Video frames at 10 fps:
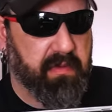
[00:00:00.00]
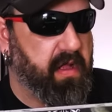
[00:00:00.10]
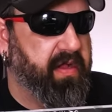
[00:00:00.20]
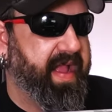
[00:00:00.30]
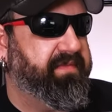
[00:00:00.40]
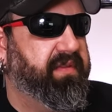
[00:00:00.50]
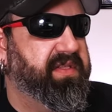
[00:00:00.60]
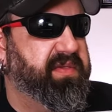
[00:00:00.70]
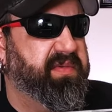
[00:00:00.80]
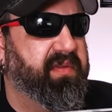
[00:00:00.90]
too long after
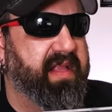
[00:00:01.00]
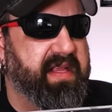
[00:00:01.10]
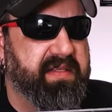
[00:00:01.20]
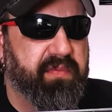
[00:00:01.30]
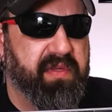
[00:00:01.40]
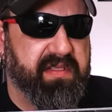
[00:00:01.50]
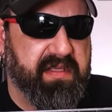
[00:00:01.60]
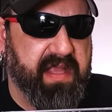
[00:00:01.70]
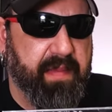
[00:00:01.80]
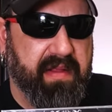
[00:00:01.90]
this was released, which
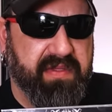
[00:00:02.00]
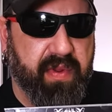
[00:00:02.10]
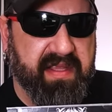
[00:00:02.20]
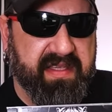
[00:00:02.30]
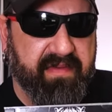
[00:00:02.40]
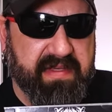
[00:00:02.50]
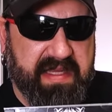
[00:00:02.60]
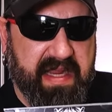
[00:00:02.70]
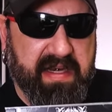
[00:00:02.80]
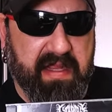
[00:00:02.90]
this came out in
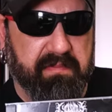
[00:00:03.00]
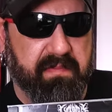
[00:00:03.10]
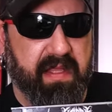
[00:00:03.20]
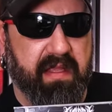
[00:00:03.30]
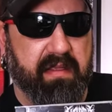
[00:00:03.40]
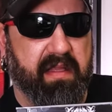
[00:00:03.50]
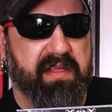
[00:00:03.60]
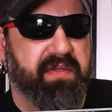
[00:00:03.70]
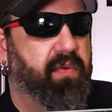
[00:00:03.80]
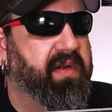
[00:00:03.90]
2017. I think, at
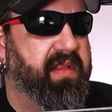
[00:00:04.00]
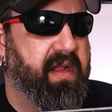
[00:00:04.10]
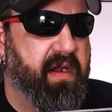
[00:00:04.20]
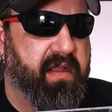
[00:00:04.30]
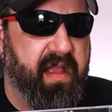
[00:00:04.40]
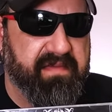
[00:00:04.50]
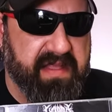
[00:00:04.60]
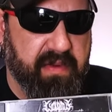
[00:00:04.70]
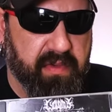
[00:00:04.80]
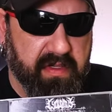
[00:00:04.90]
least according to the
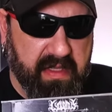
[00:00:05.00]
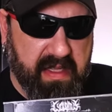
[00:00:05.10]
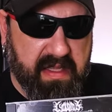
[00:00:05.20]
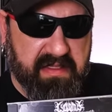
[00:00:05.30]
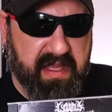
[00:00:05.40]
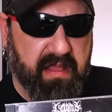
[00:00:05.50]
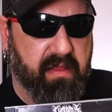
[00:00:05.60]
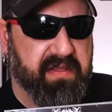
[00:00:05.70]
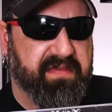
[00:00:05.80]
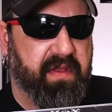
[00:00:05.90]
archives, they were
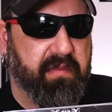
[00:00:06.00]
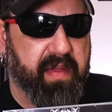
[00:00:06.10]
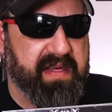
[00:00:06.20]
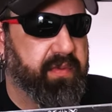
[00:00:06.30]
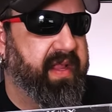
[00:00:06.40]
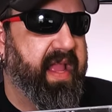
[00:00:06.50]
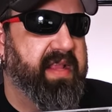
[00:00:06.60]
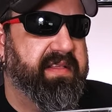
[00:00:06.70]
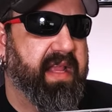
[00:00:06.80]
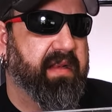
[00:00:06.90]
Cyclonus Filth by
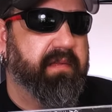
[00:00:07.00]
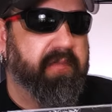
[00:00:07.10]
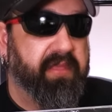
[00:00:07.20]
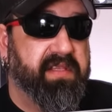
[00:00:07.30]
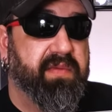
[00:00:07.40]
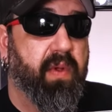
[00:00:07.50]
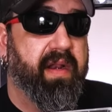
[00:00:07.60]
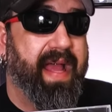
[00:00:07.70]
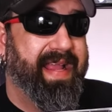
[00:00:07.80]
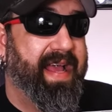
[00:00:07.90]
2018. Now, this is
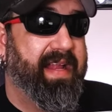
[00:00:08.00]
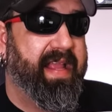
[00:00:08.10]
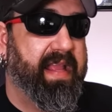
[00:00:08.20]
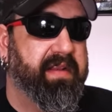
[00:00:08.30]
one I got